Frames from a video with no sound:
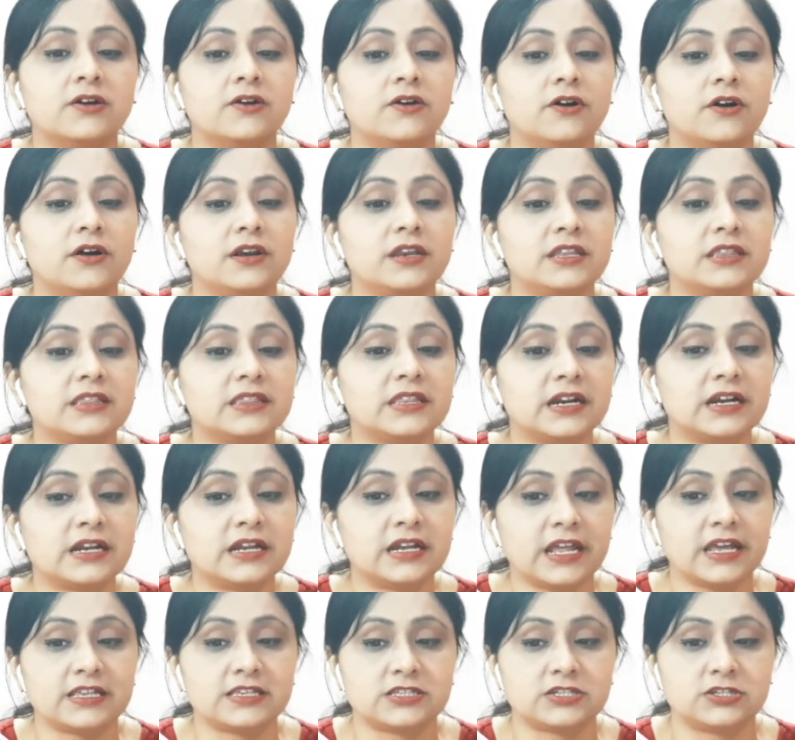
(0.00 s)
or in the
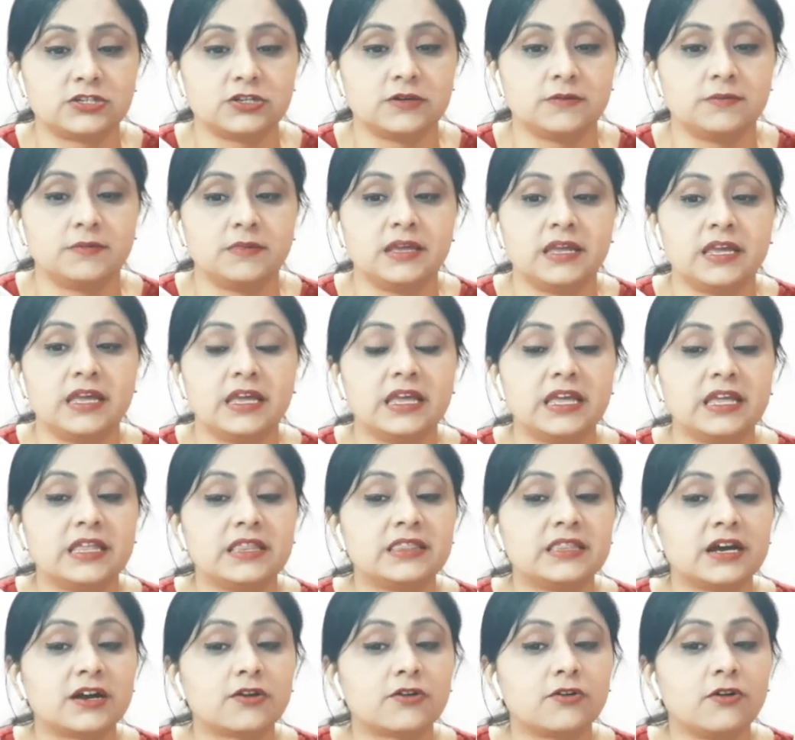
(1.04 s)
test tube?
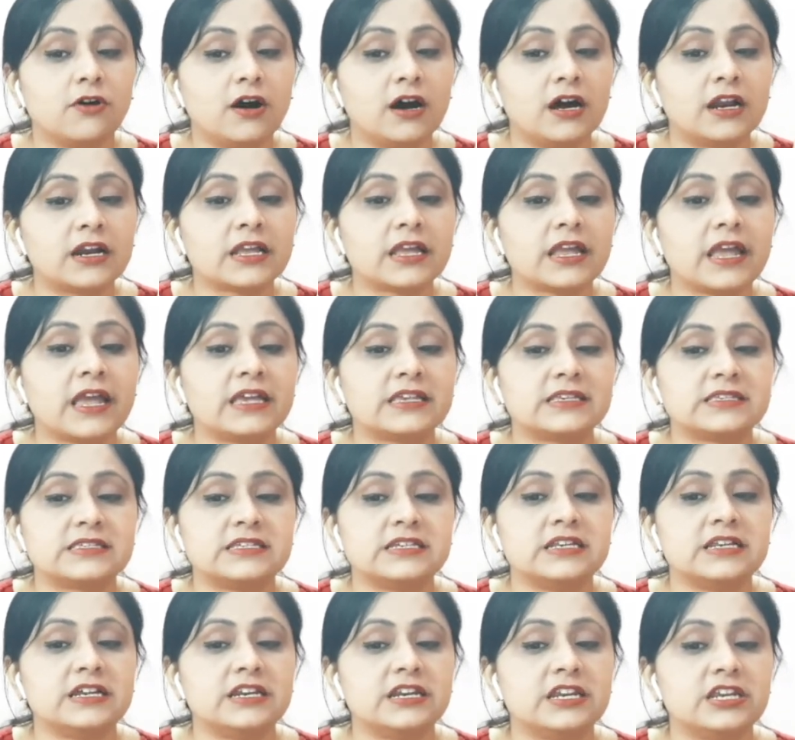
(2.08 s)
In the cork,
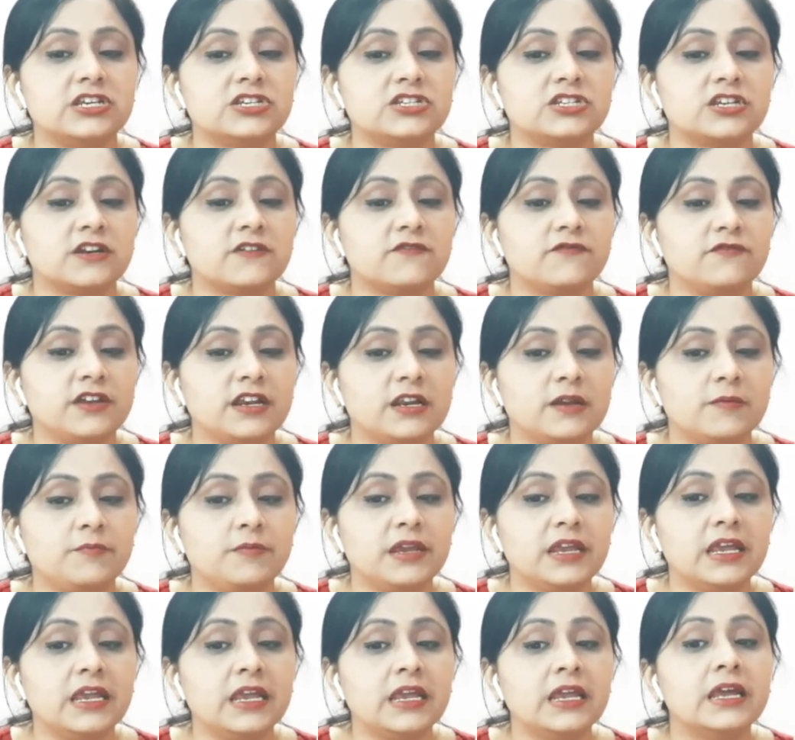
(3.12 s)
acceleration will
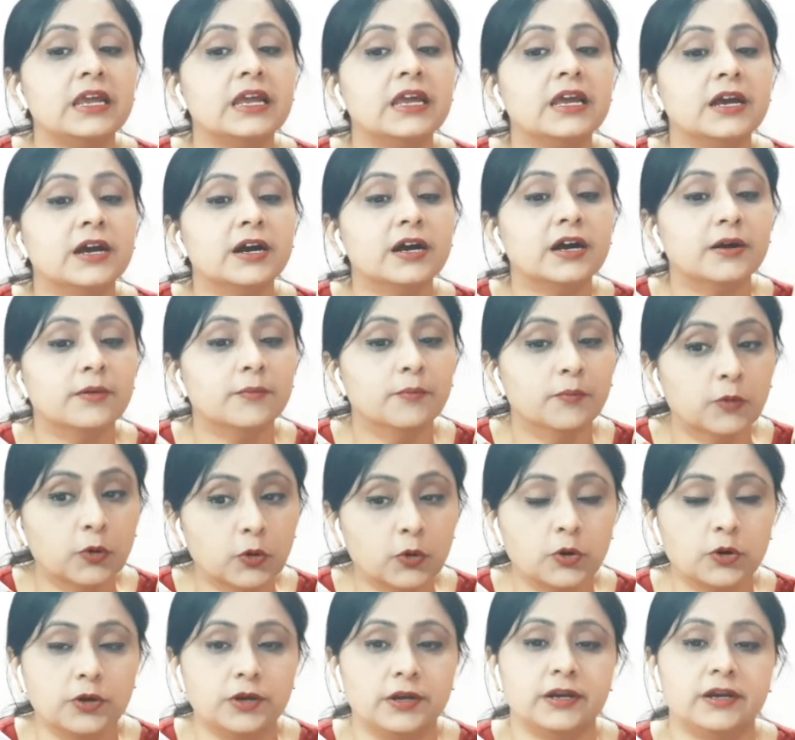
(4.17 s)
be
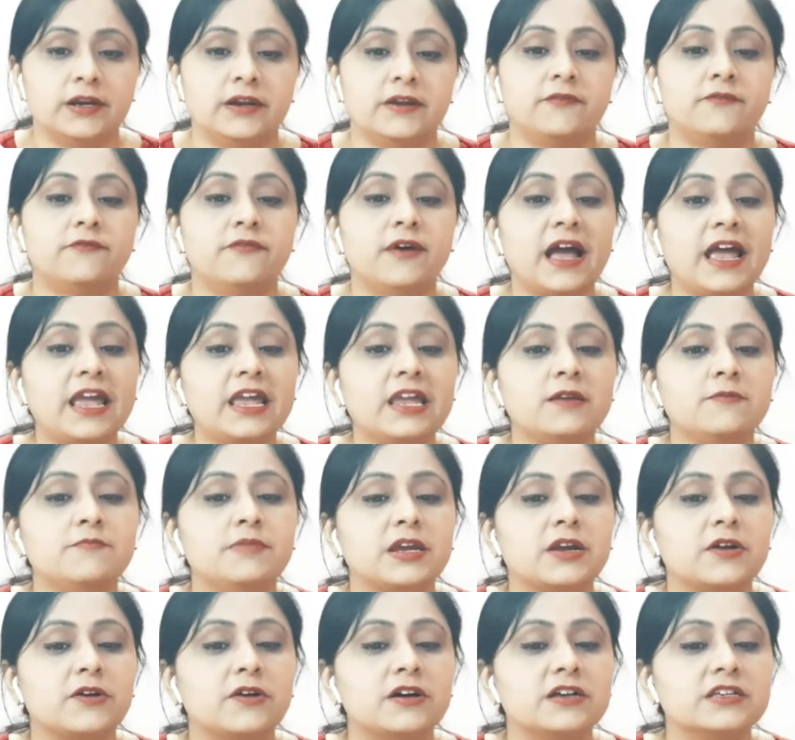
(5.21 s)
more. Why?
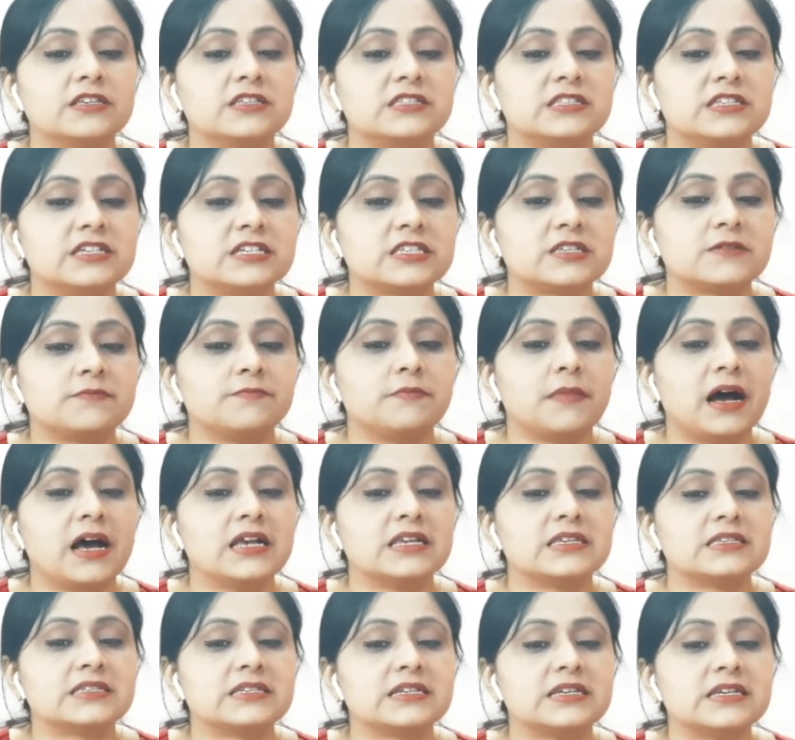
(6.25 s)
Because this
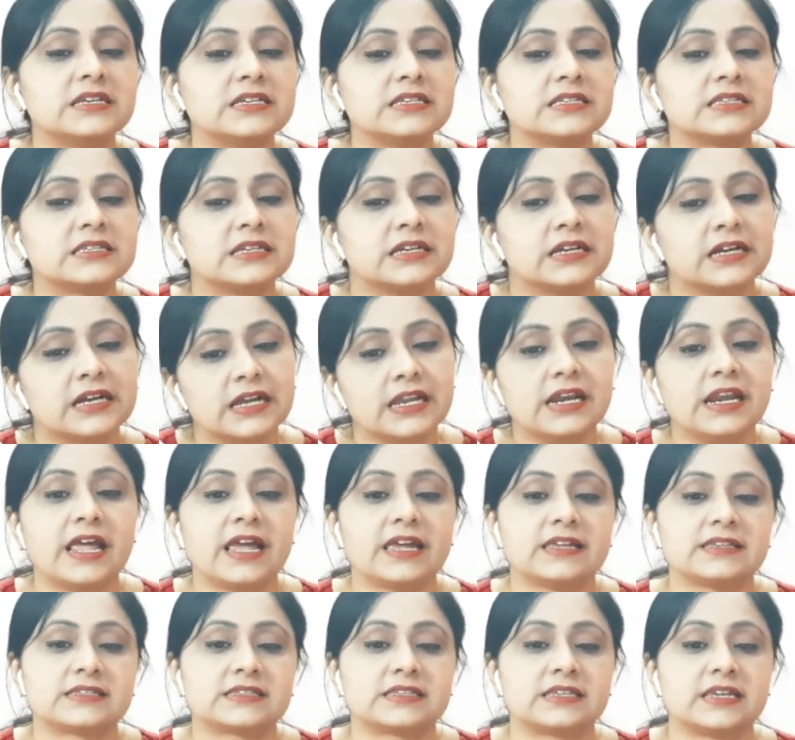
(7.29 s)
mass is
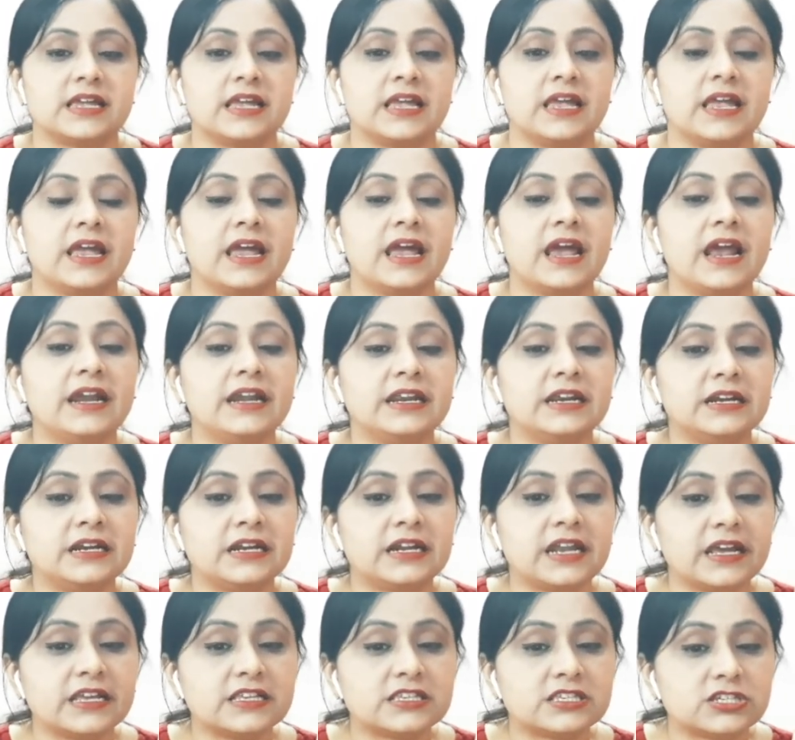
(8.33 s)
less. And
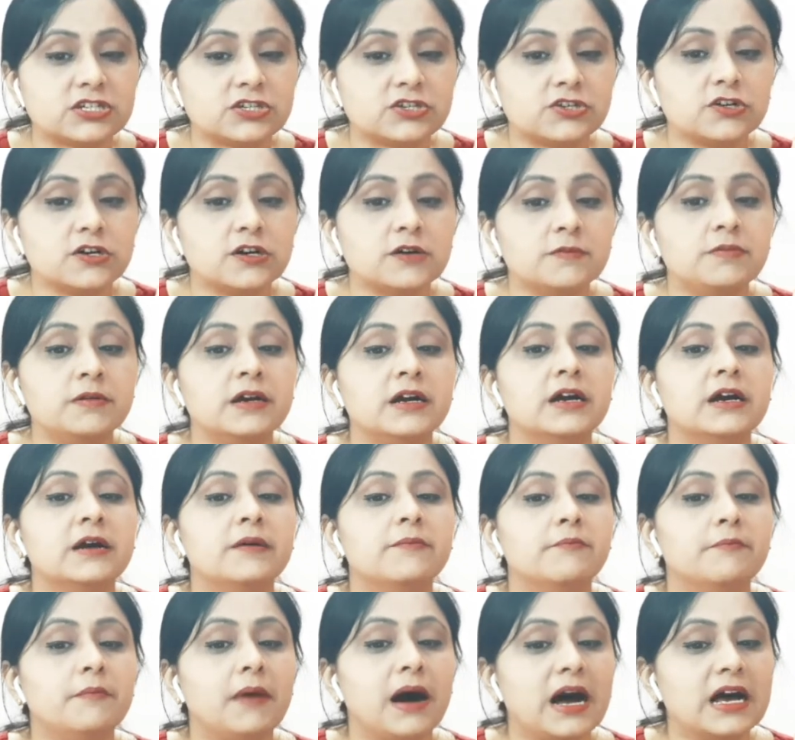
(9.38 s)
in test tube,
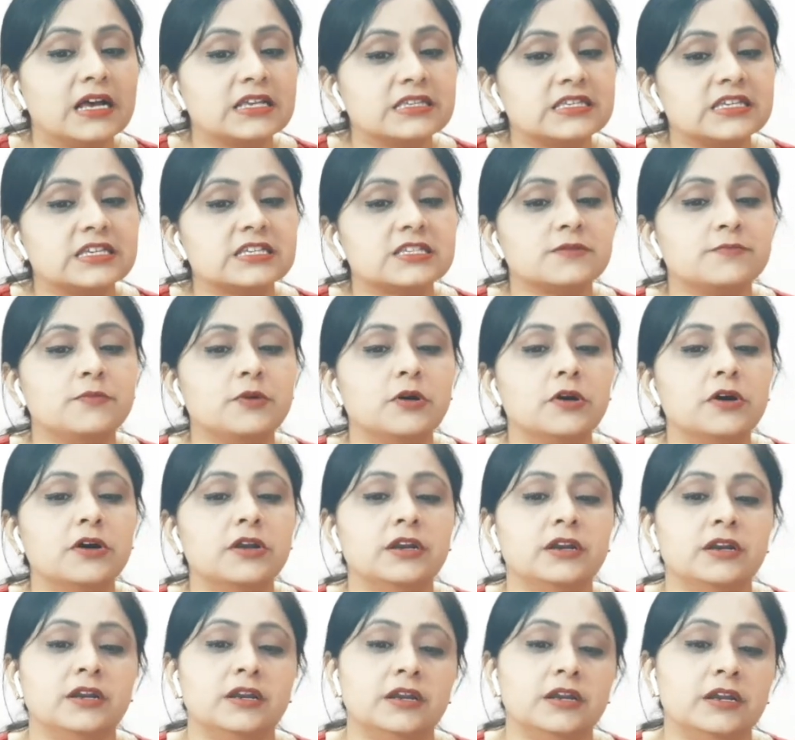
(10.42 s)
mass is
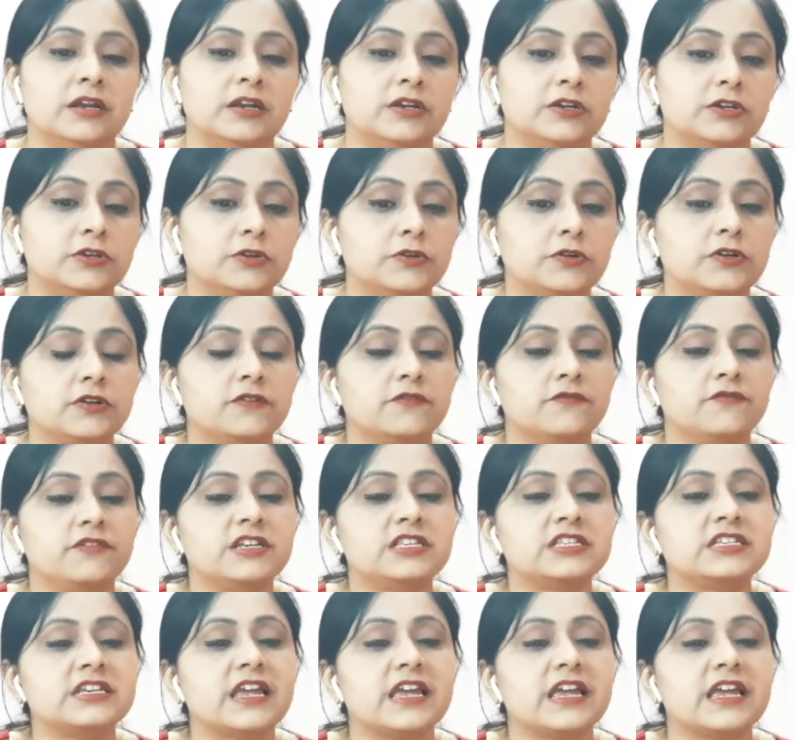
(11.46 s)
more, due to which